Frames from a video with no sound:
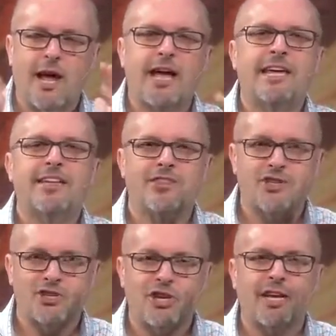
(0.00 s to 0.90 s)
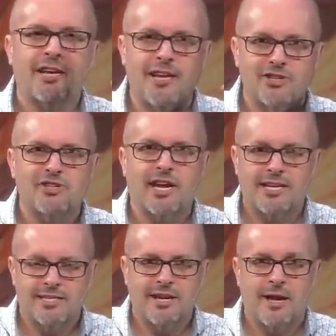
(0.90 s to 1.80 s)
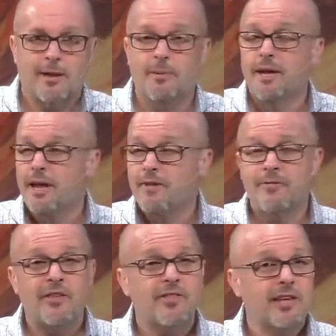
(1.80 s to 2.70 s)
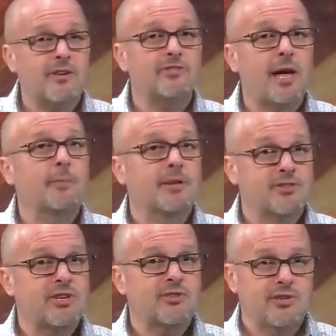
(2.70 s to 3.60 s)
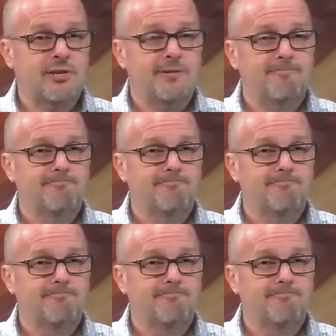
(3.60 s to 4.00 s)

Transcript: I hit the shed a second time. If nothing else, I'm consistent.